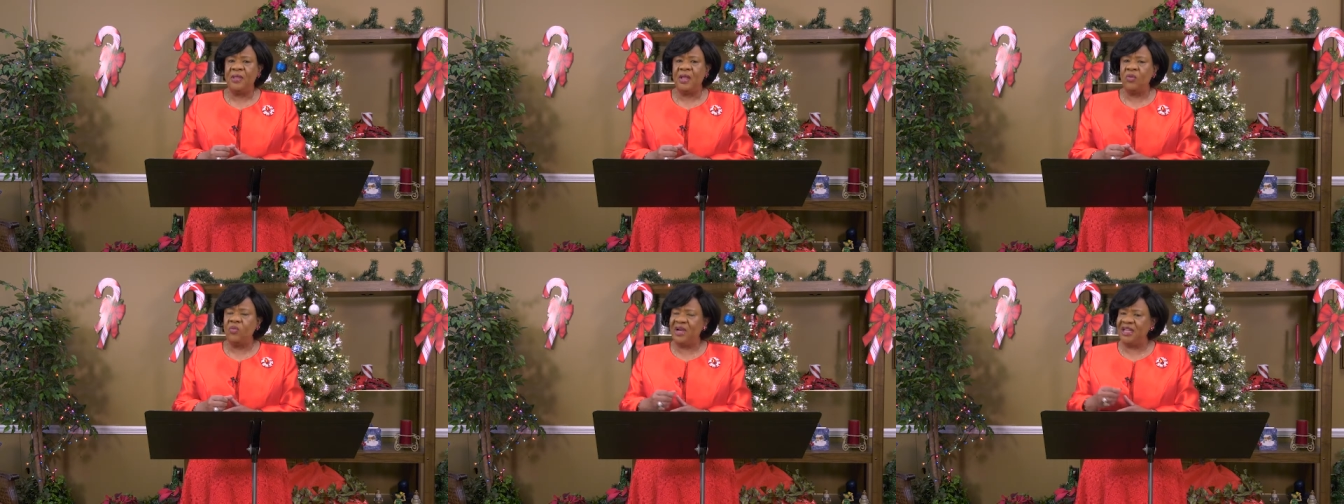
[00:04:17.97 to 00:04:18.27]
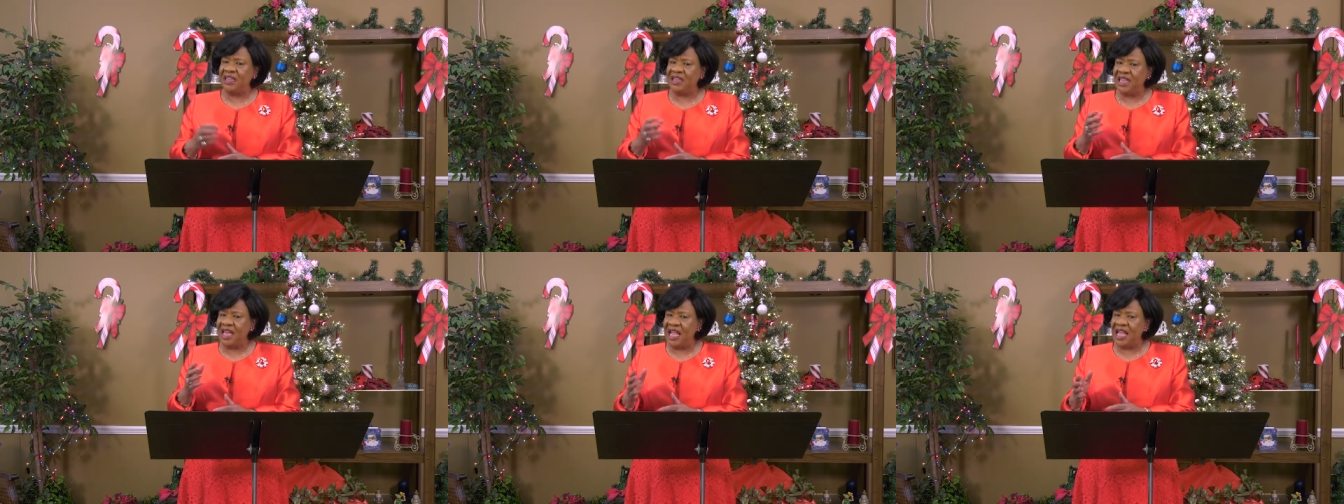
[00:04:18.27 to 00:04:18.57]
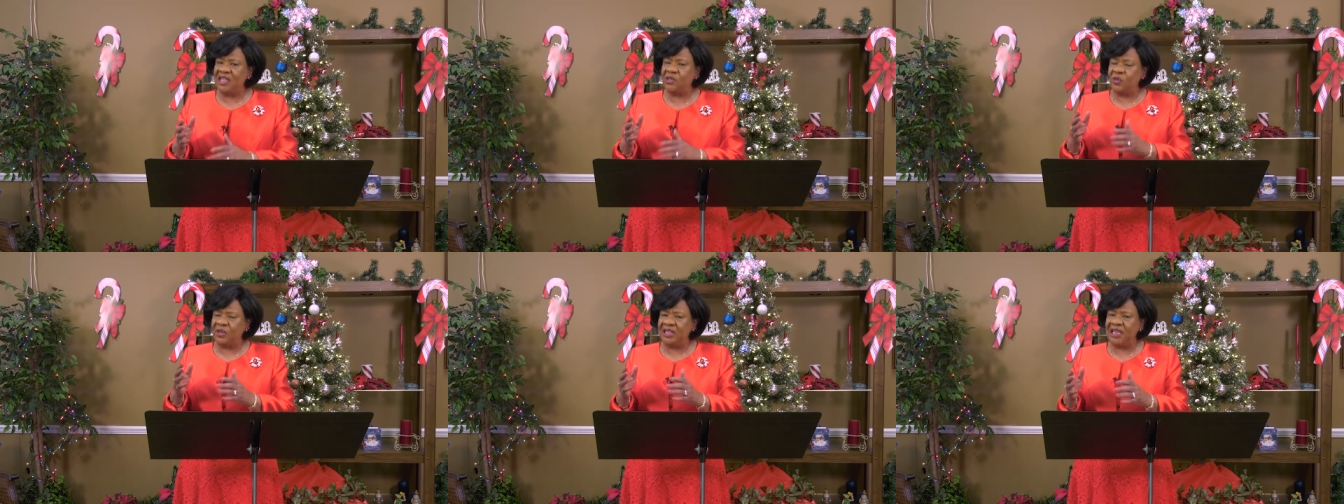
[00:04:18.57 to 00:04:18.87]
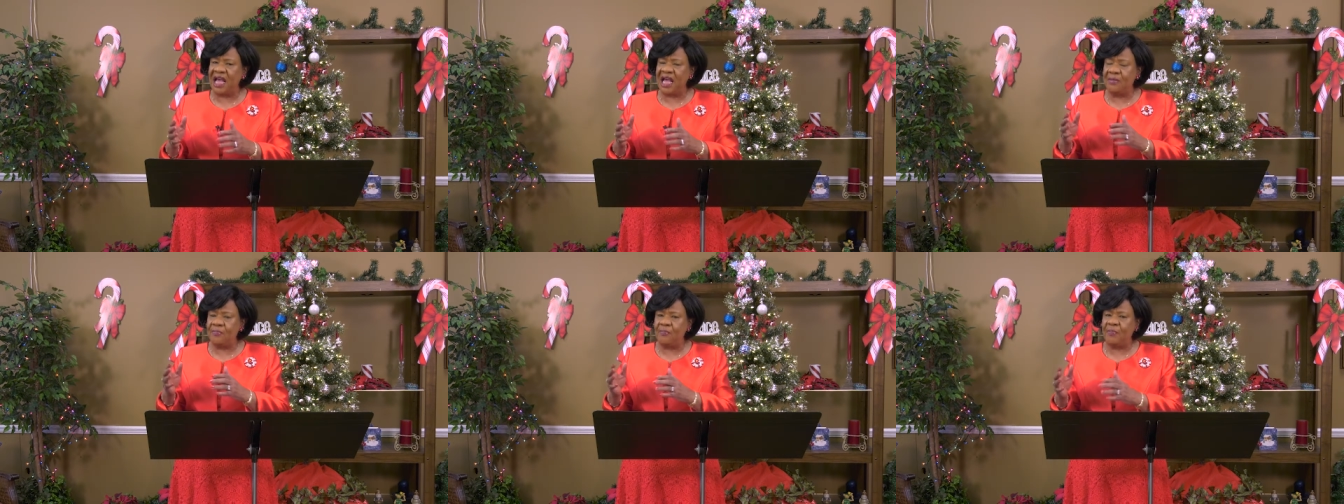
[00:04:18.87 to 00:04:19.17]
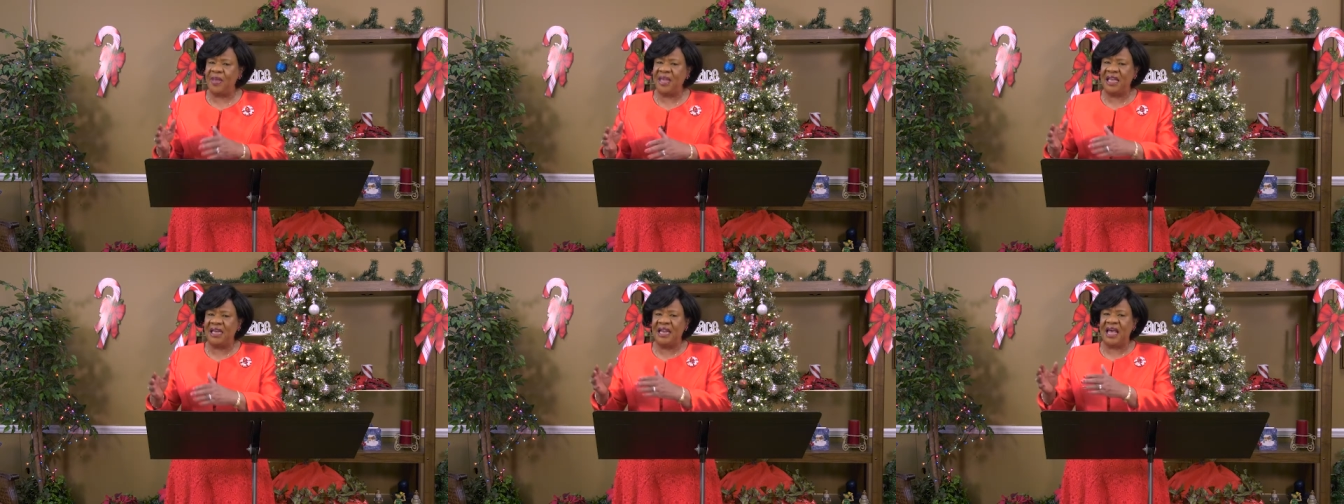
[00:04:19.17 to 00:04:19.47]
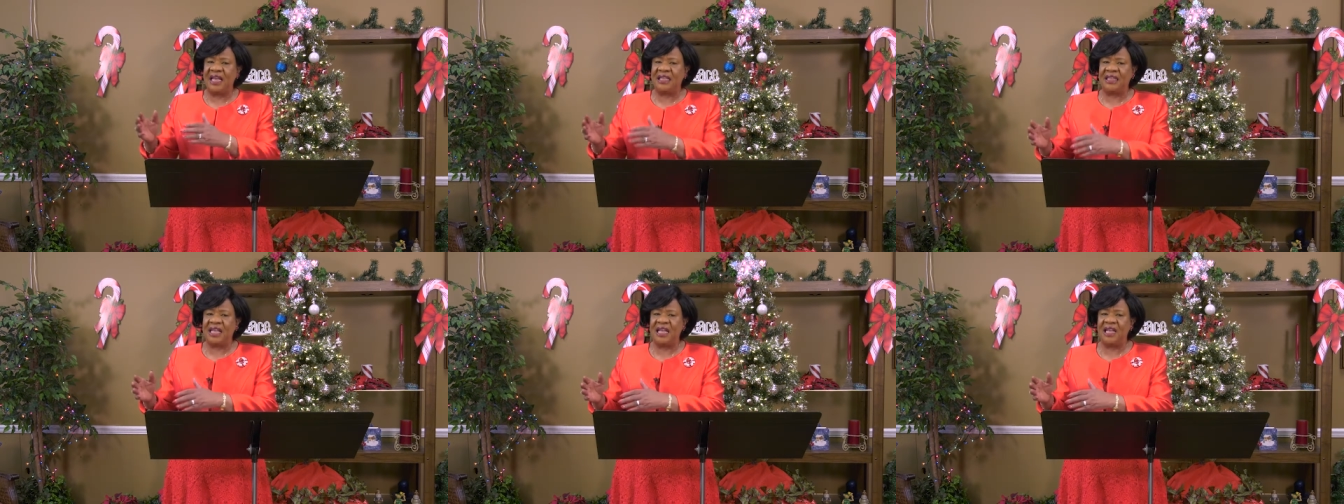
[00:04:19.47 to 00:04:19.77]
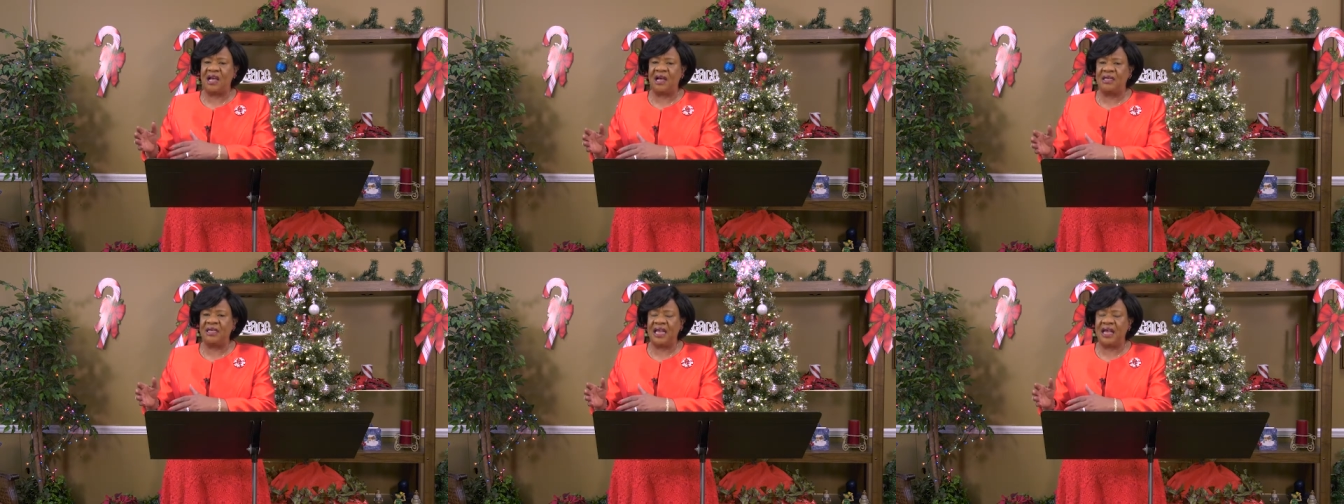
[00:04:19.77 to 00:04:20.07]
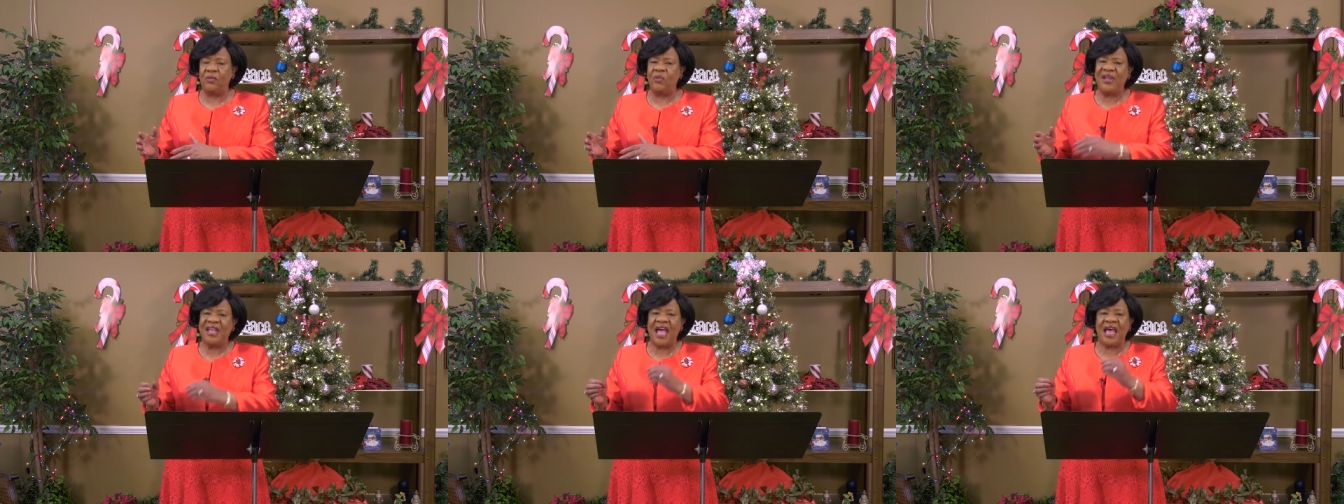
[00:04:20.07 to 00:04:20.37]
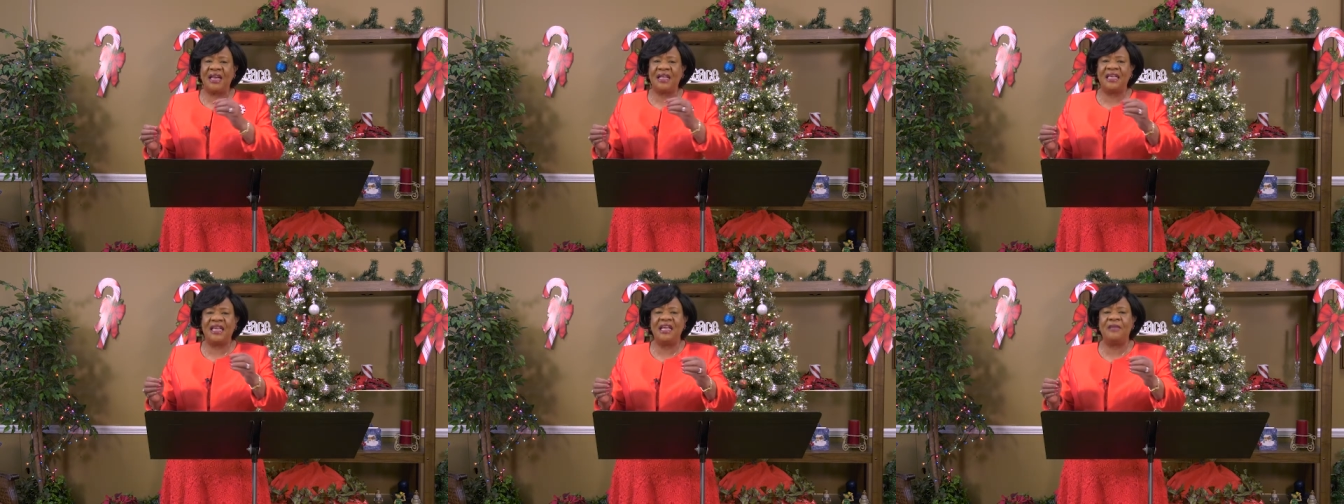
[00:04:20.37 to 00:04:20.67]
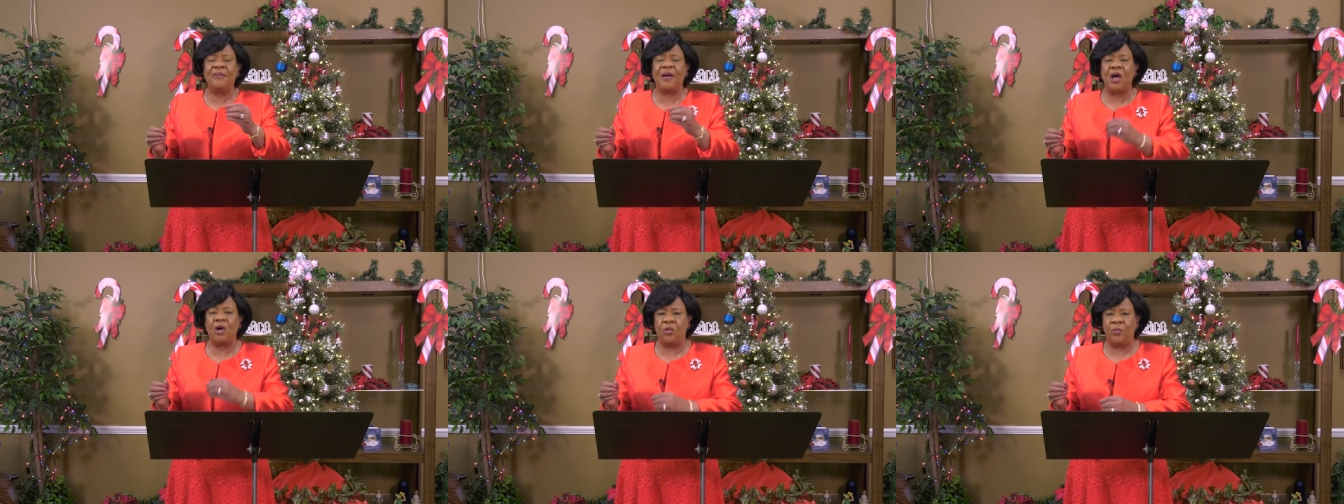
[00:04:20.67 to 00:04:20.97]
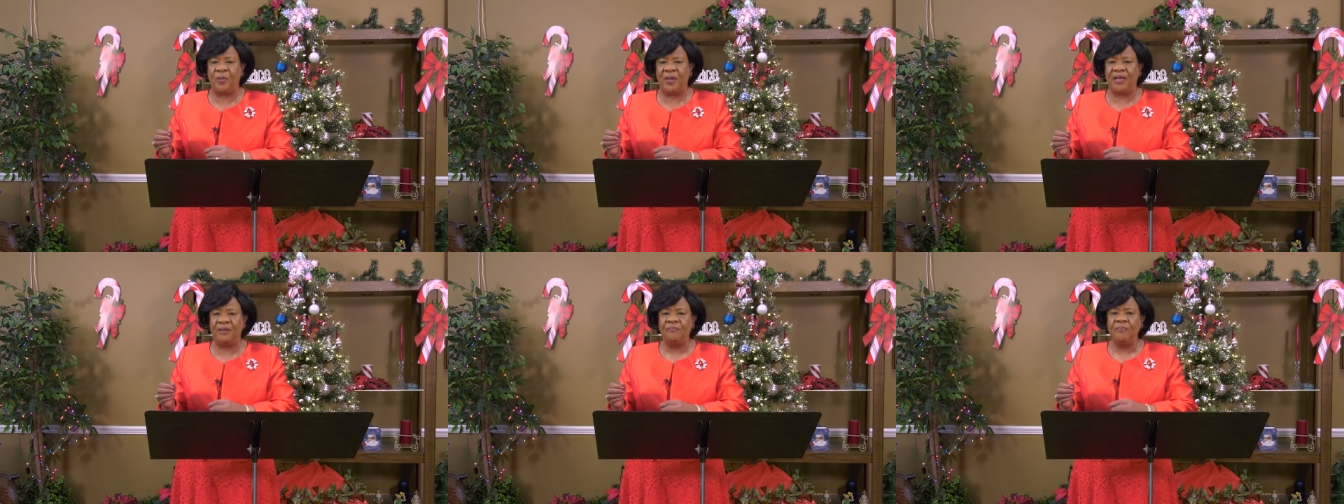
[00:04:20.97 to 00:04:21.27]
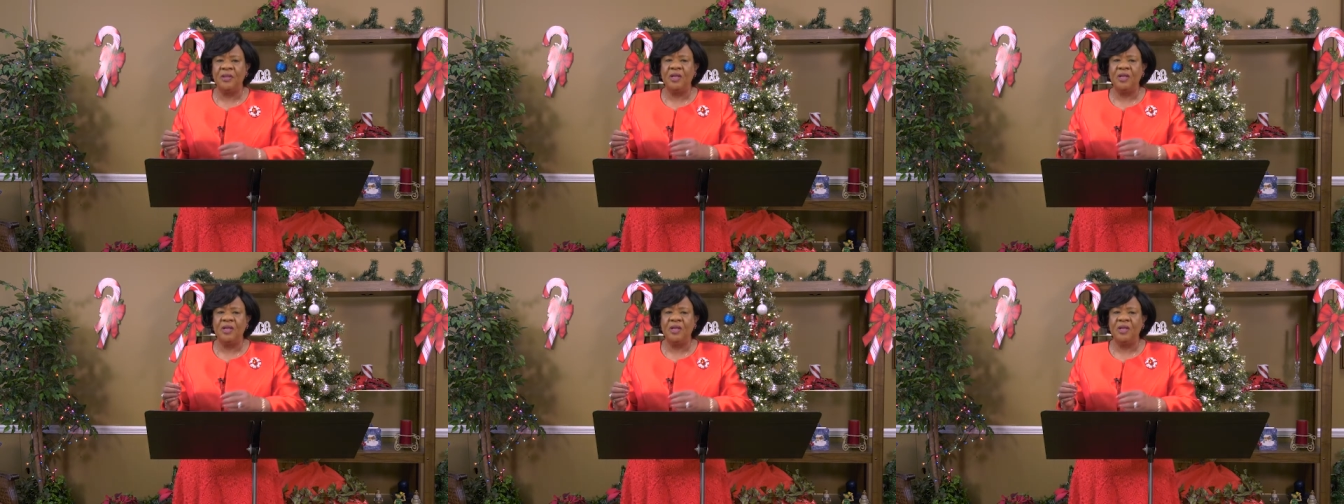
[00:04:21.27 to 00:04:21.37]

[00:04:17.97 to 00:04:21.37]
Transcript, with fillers: when things will not be like they are now. We got to keep hoping.